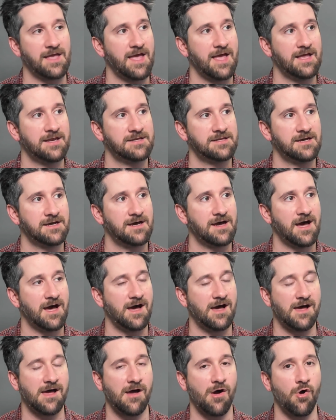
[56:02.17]
And uh,
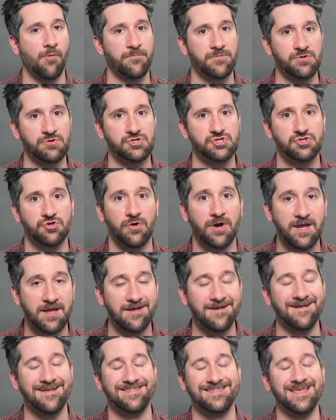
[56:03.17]
I hope you enjoy
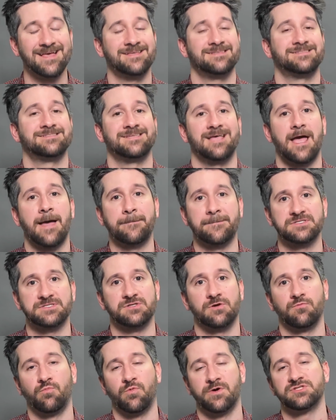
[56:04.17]
this
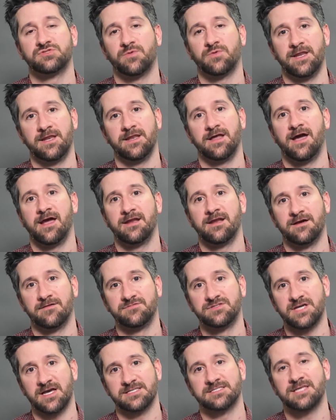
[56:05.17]
episode 129 of
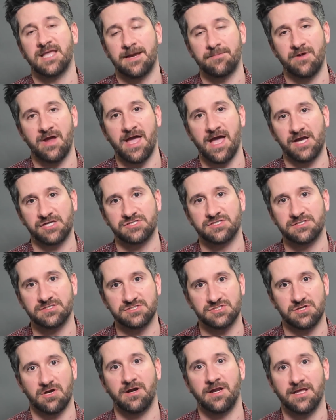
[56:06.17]
Dice Camera Action
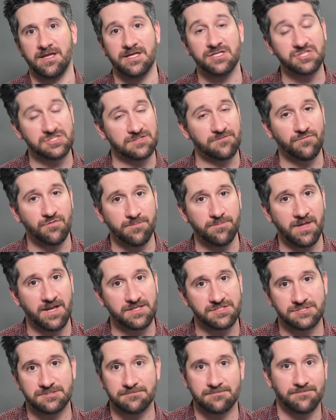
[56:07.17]
starting in just a few
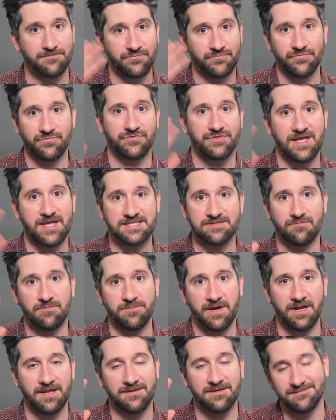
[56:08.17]
minutes. Thanks,
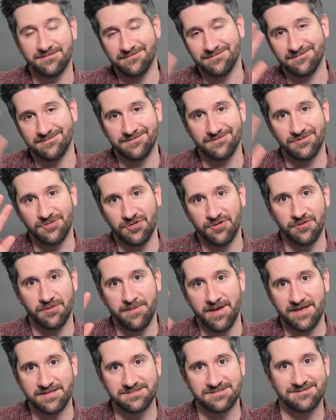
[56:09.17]
everybody. You're the
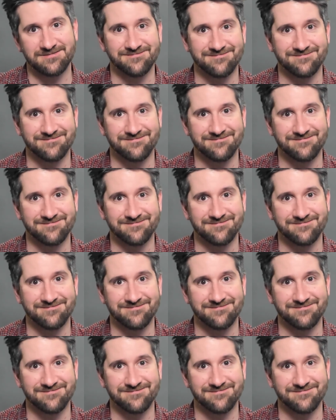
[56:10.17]
best.